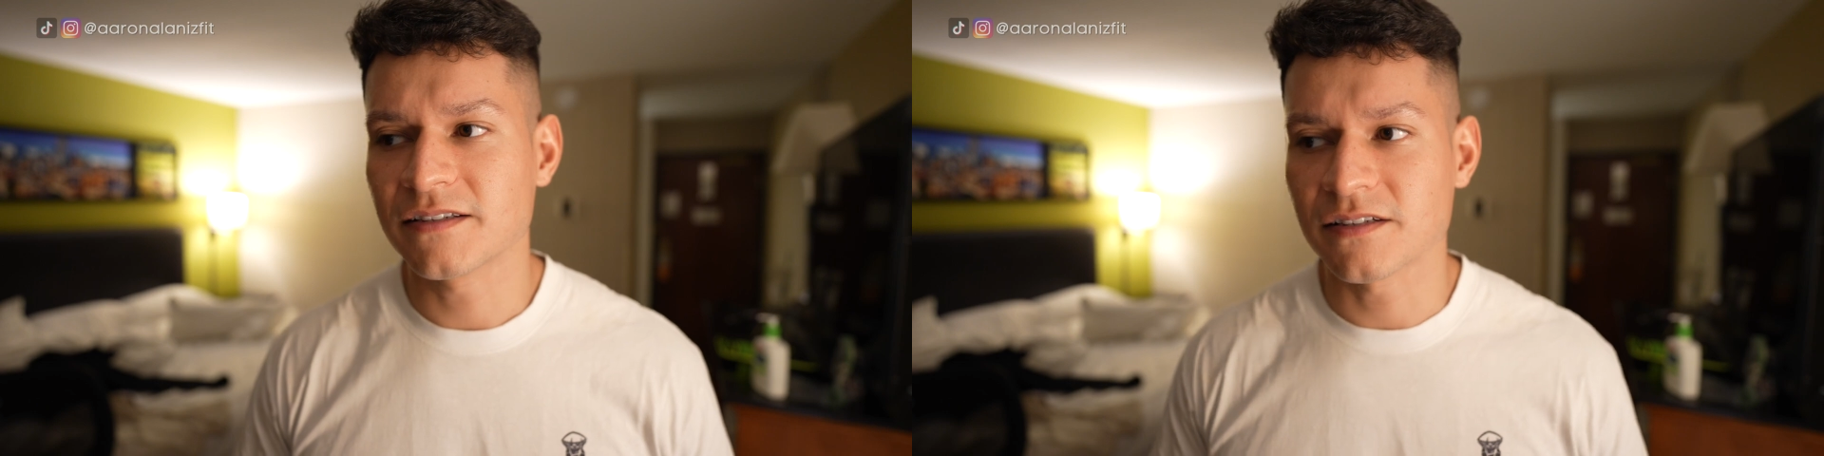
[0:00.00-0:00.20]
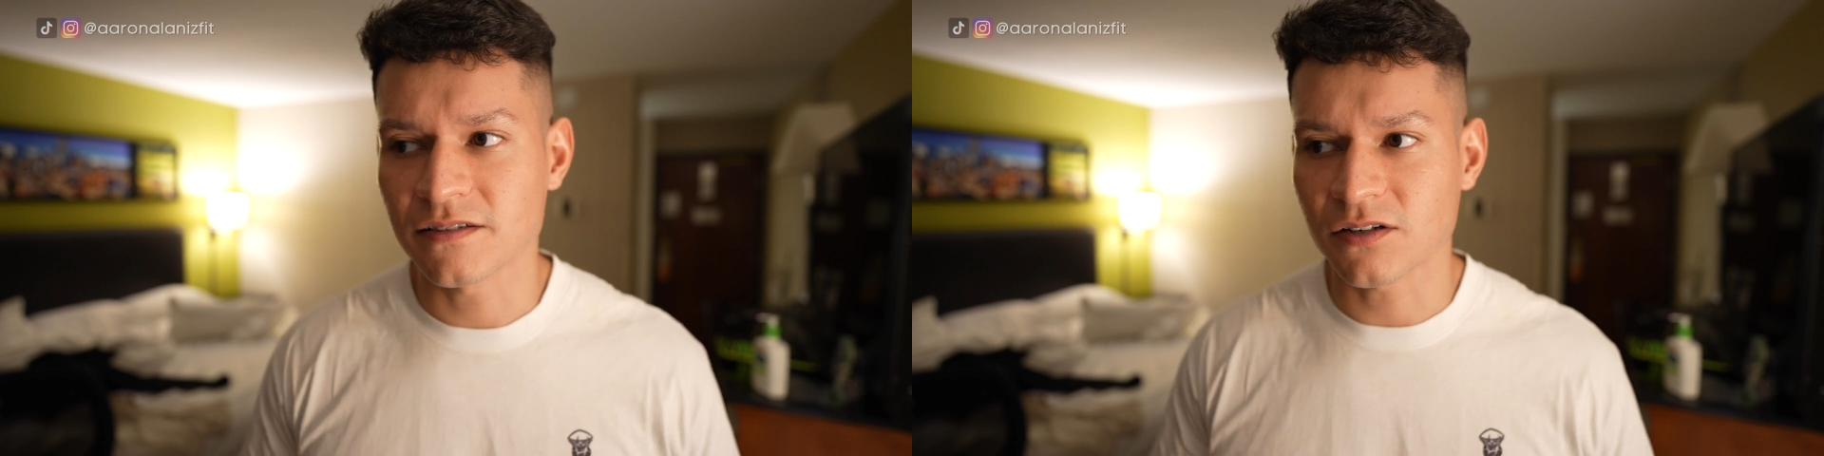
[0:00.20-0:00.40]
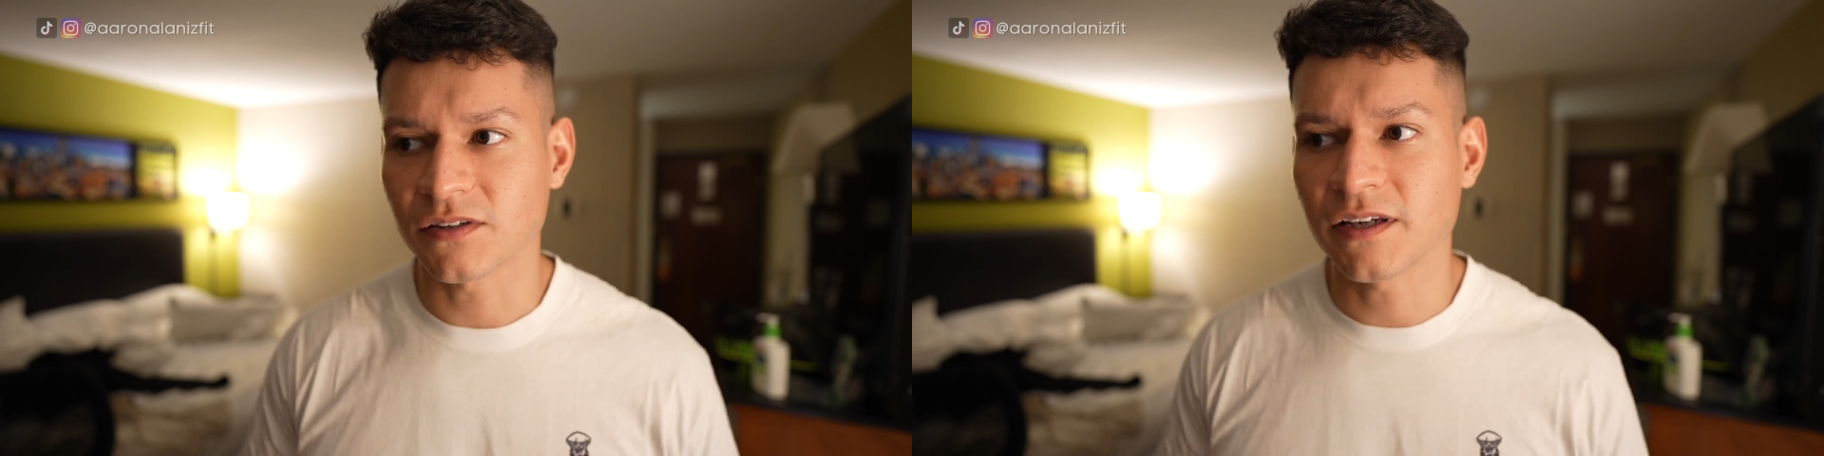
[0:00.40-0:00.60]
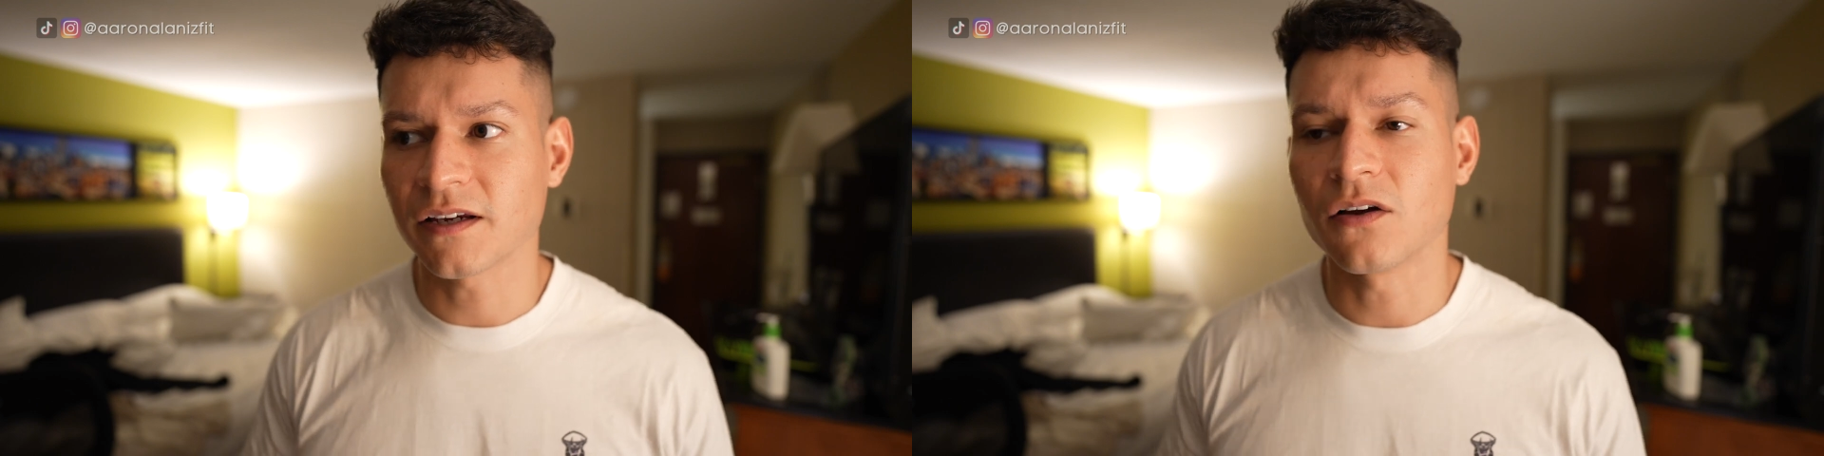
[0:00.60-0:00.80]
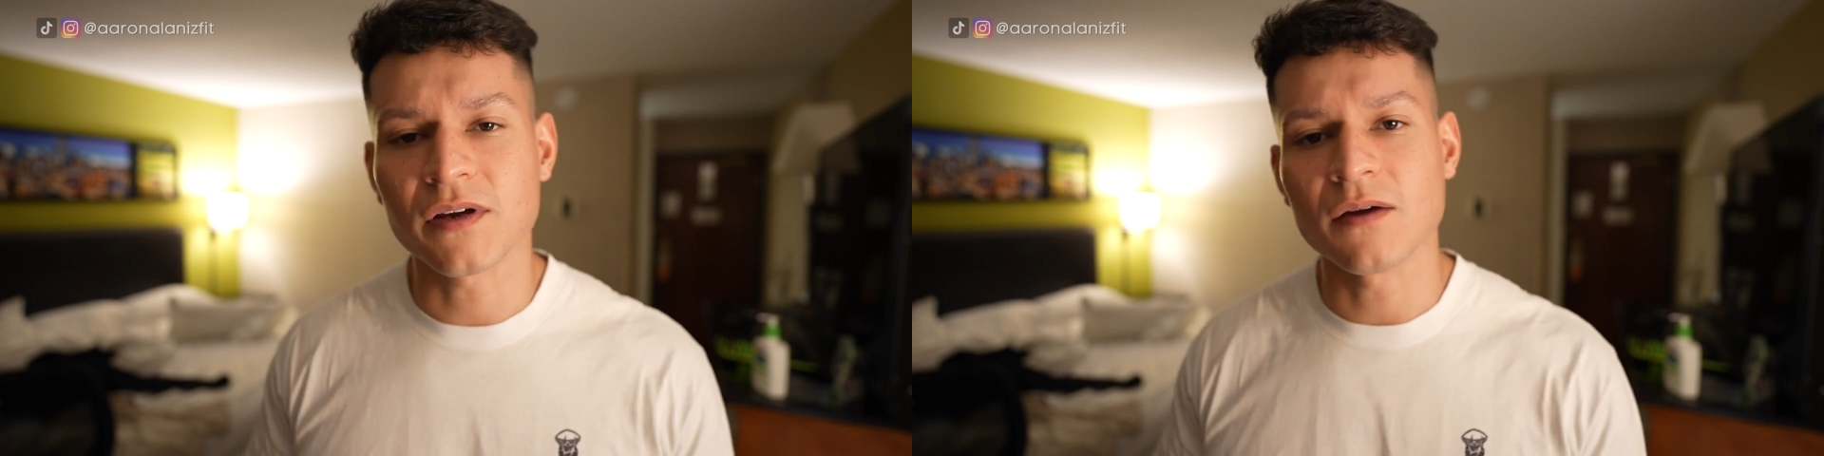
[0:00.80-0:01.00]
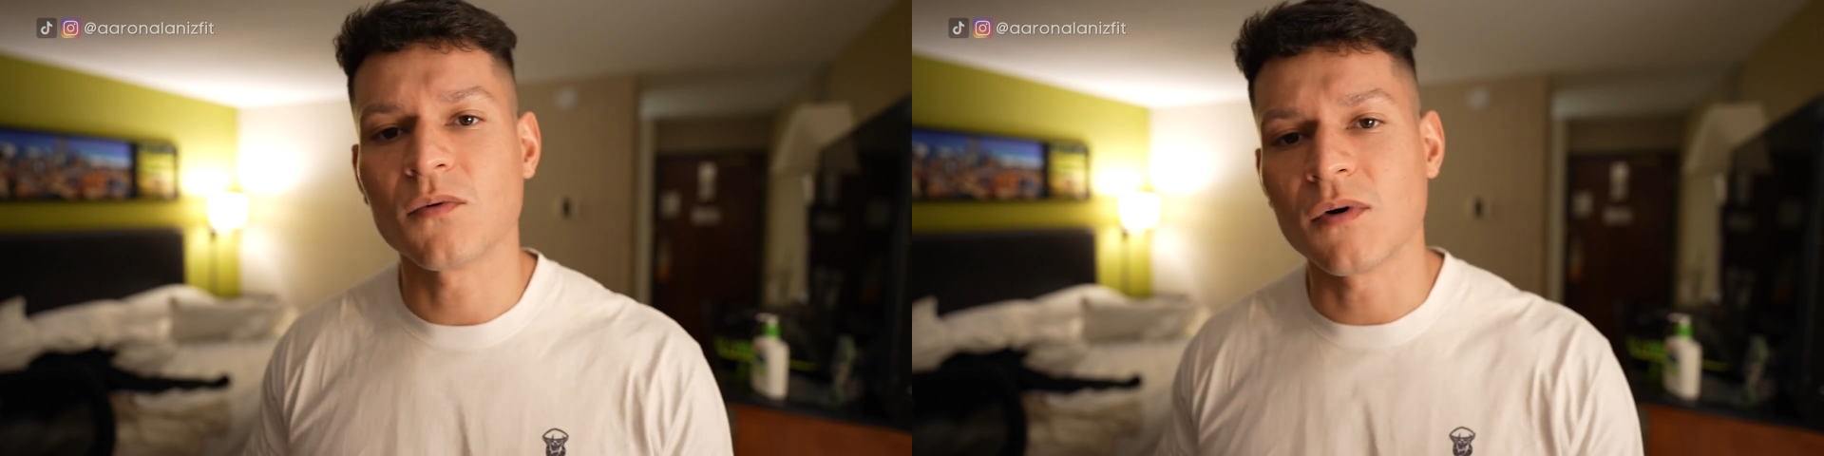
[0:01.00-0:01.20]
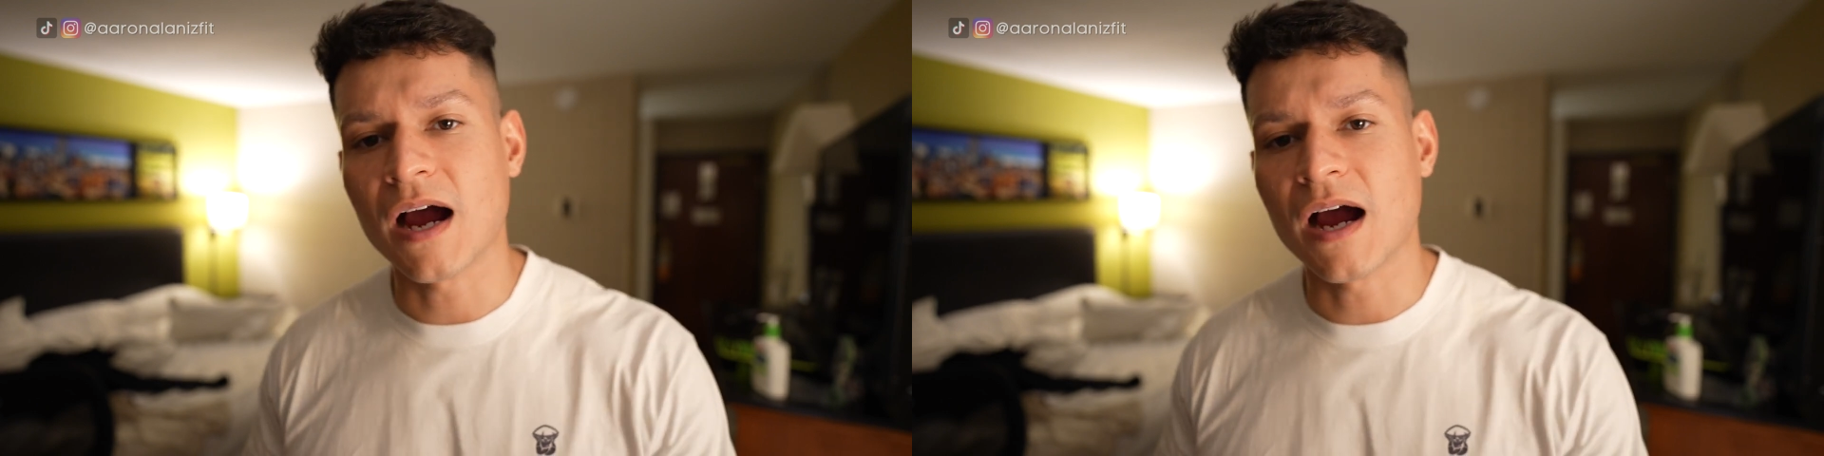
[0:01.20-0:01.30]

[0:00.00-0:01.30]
to start thinking, okay, well,